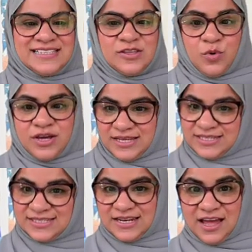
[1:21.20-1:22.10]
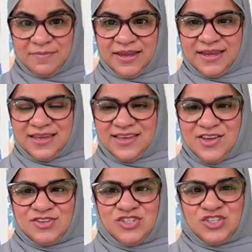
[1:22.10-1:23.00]
the word Islamic.
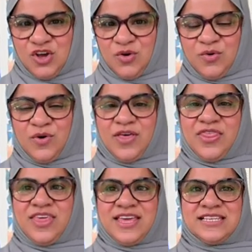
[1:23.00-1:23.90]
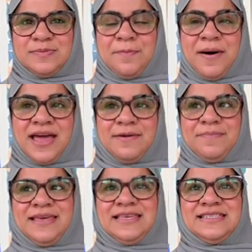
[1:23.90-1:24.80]
So this might
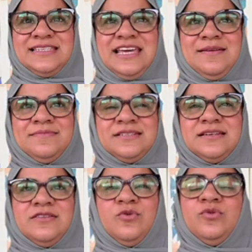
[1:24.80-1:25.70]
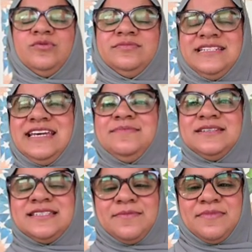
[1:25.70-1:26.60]
be seemed or deemed as
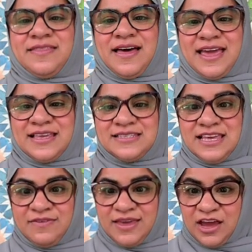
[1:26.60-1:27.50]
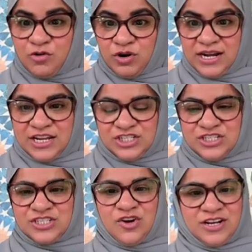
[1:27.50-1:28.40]
something that is giving it a religious
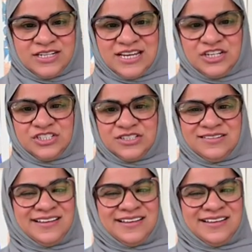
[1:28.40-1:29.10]
connotation.